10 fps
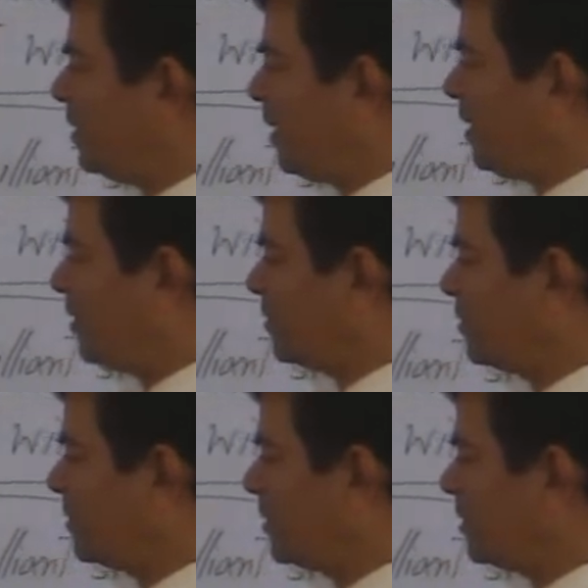and
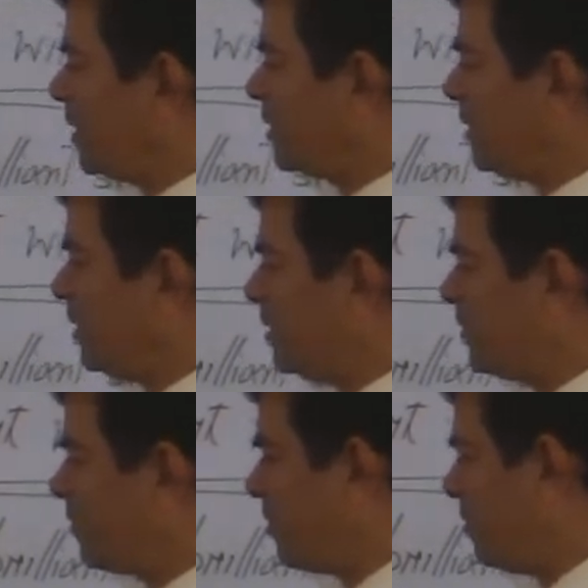2018
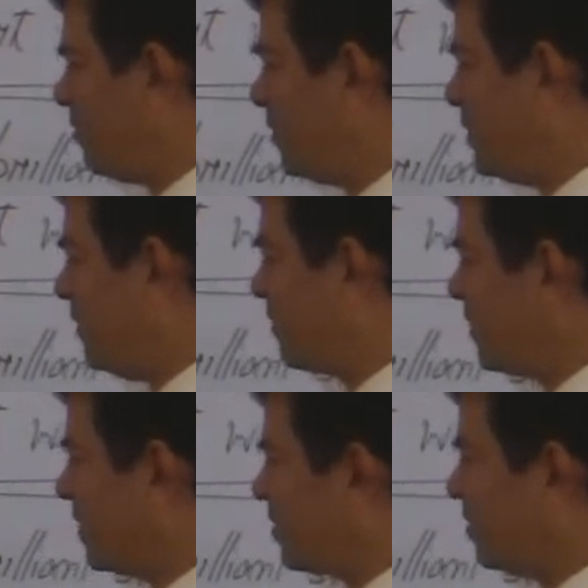from
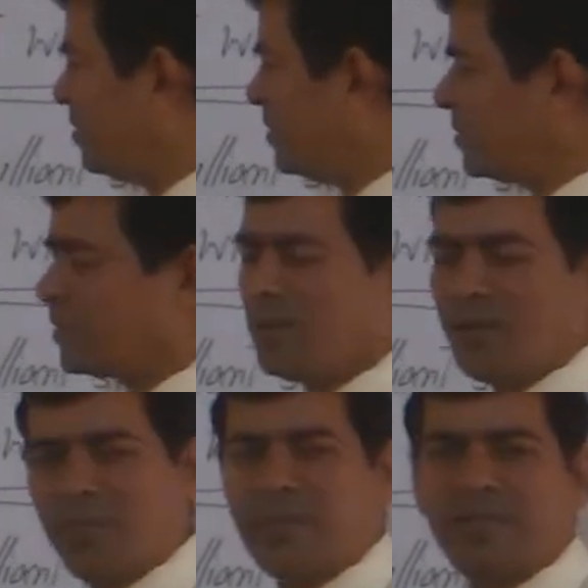different colleges
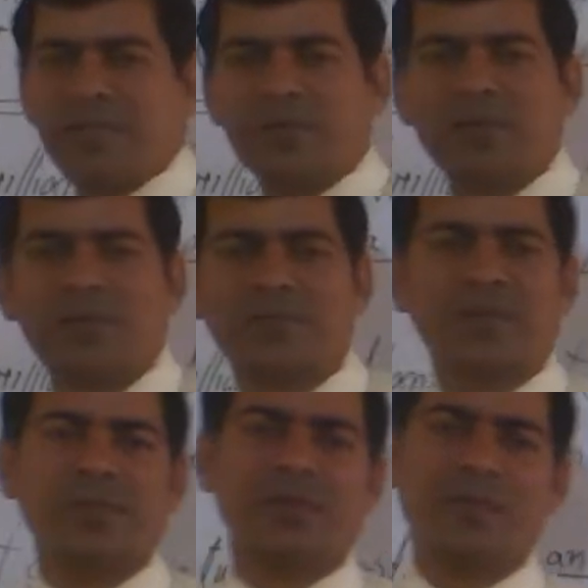or of different class
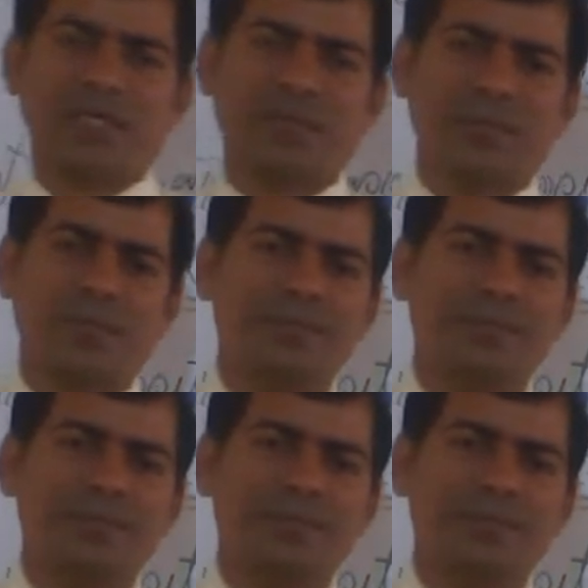from your textbook.